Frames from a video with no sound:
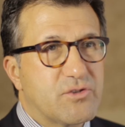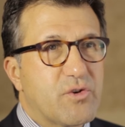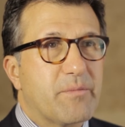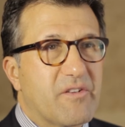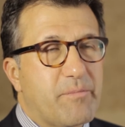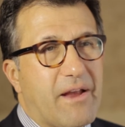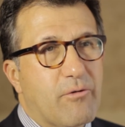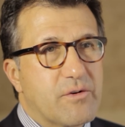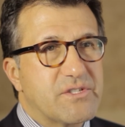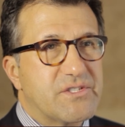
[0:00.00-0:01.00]
treatment of
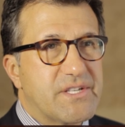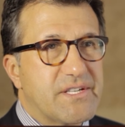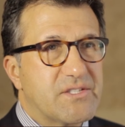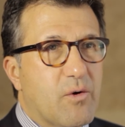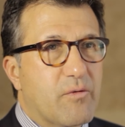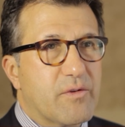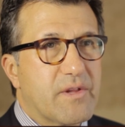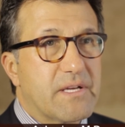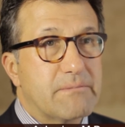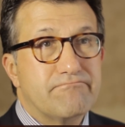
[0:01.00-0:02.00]
Peyronie's disease over
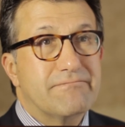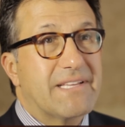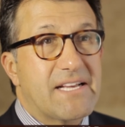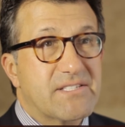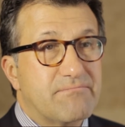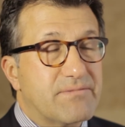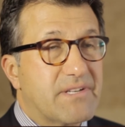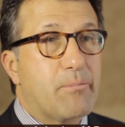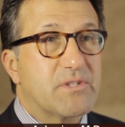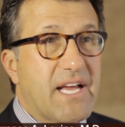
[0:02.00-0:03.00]
the last
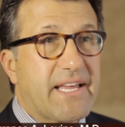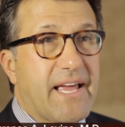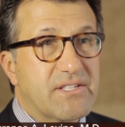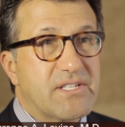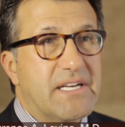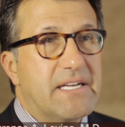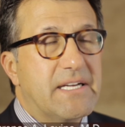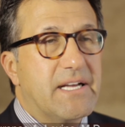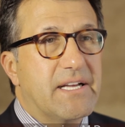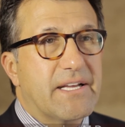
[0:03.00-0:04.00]
couple decades,
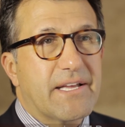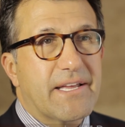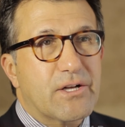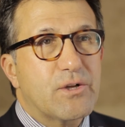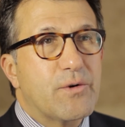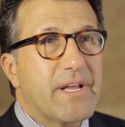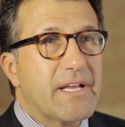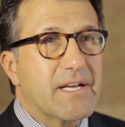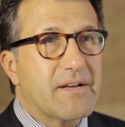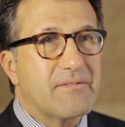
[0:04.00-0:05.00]

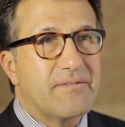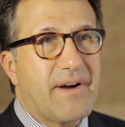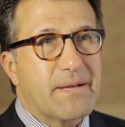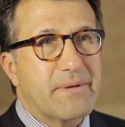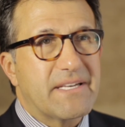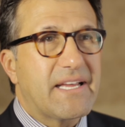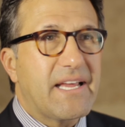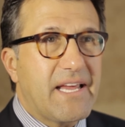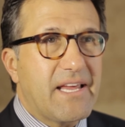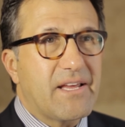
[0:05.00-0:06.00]
including vitamin
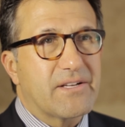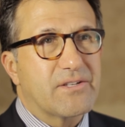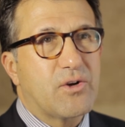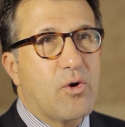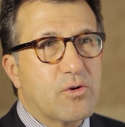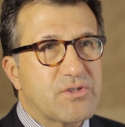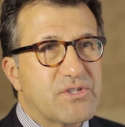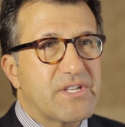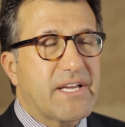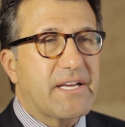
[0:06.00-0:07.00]
E and
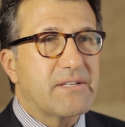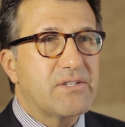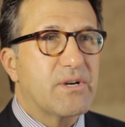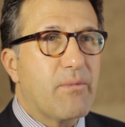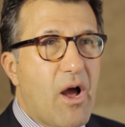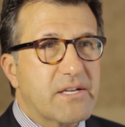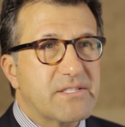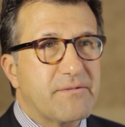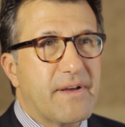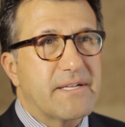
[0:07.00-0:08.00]
colchicine,
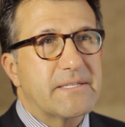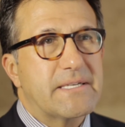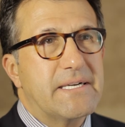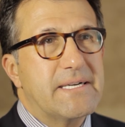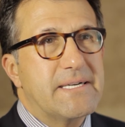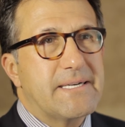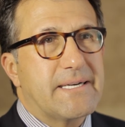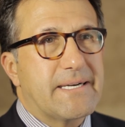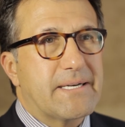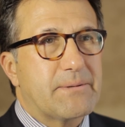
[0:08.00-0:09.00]
tamoxifen,
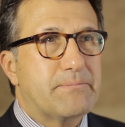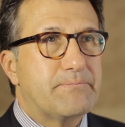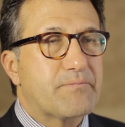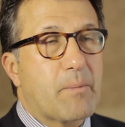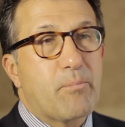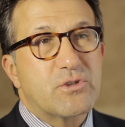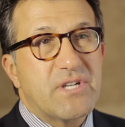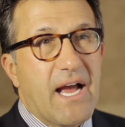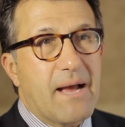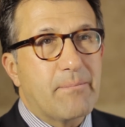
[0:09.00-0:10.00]

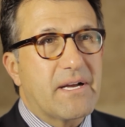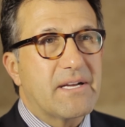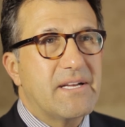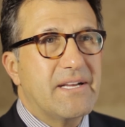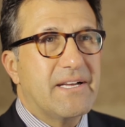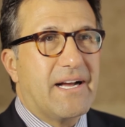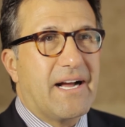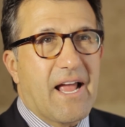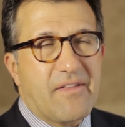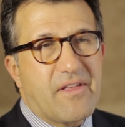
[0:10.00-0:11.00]
Potaba,
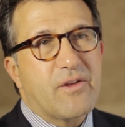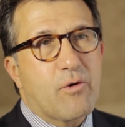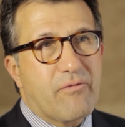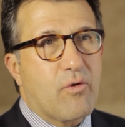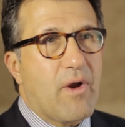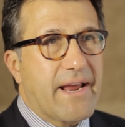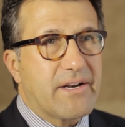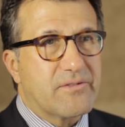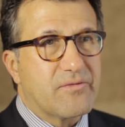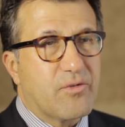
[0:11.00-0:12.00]
and then there are a
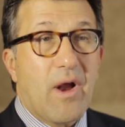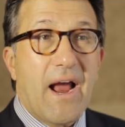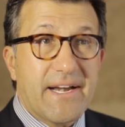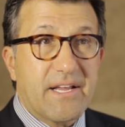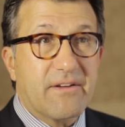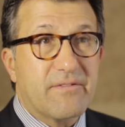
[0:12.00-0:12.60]
variety